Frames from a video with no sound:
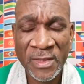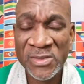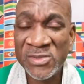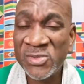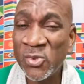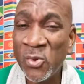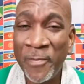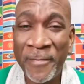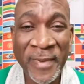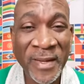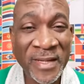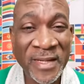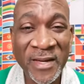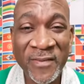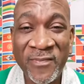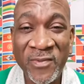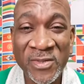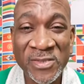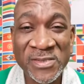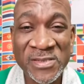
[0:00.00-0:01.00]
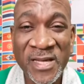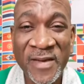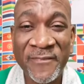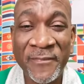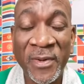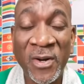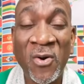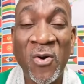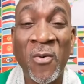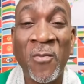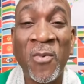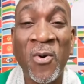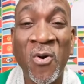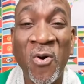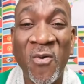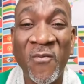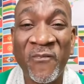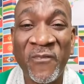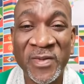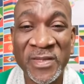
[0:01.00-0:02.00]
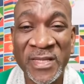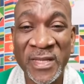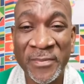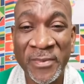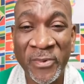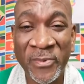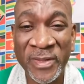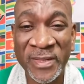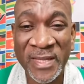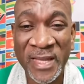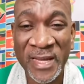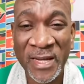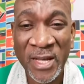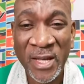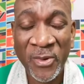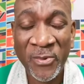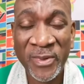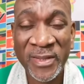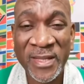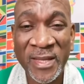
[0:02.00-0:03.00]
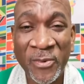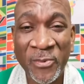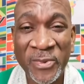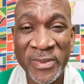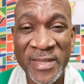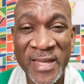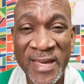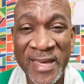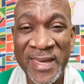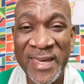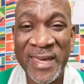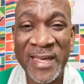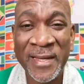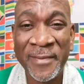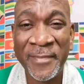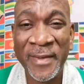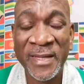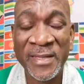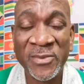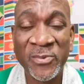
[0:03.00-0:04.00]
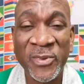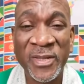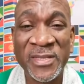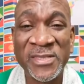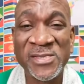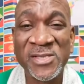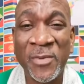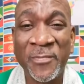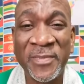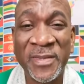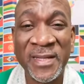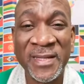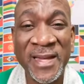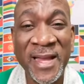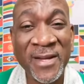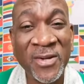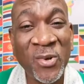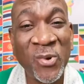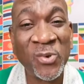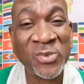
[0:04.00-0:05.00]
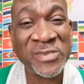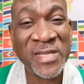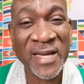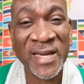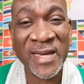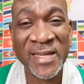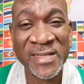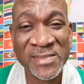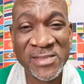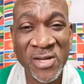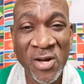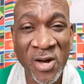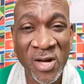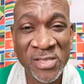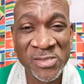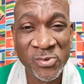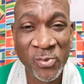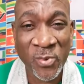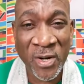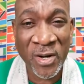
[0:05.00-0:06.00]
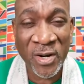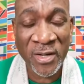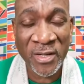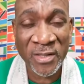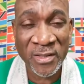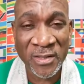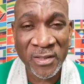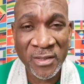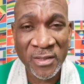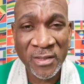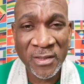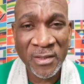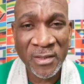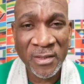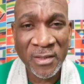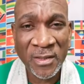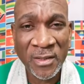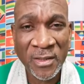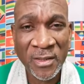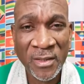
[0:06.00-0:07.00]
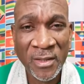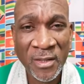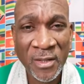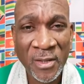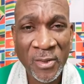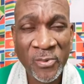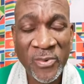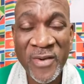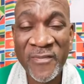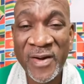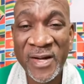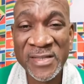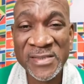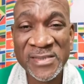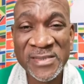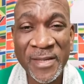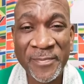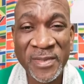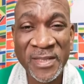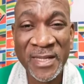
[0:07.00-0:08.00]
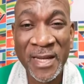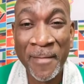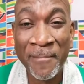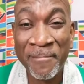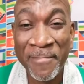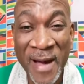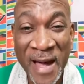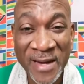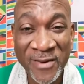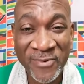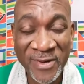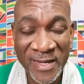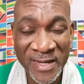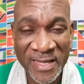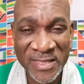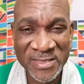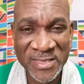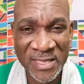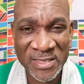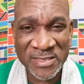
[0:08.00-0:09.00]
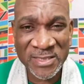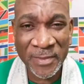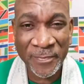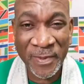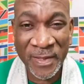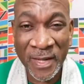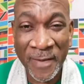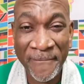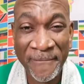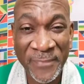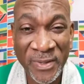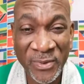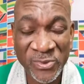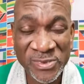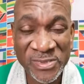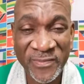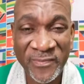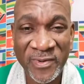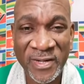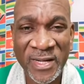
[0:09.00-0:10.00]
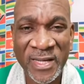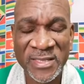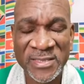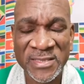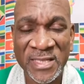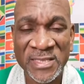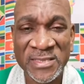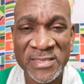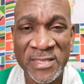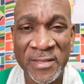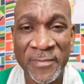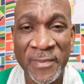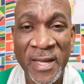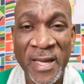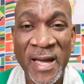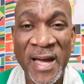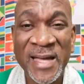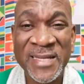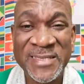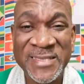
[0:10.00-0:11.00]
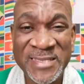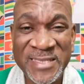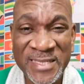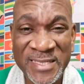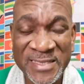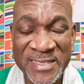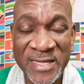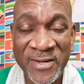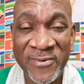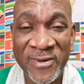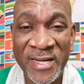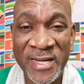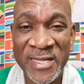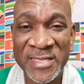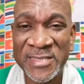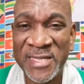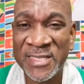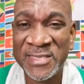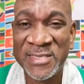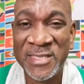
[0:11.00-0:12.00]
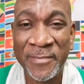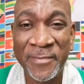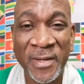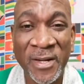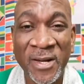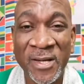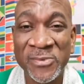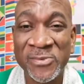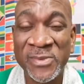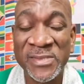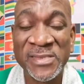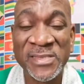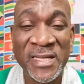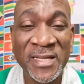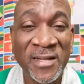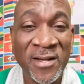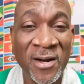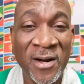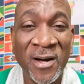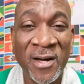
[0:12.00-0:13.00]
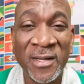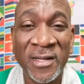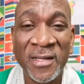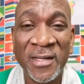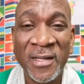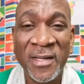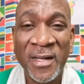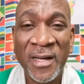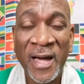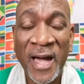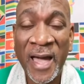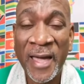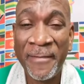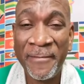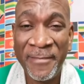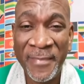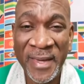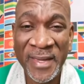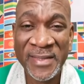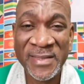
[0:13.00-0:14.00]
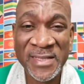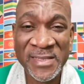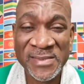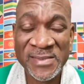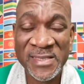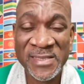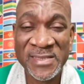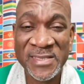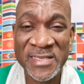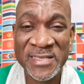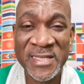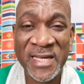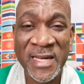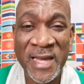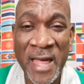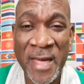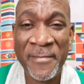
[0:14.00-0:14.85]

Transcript: So many of us have become comfortable with a with a with an ailment, with something that goes against God's word. We have accepted a bad relationship, an abusive relationship, a cheating relationship because we said, God, I made this decision.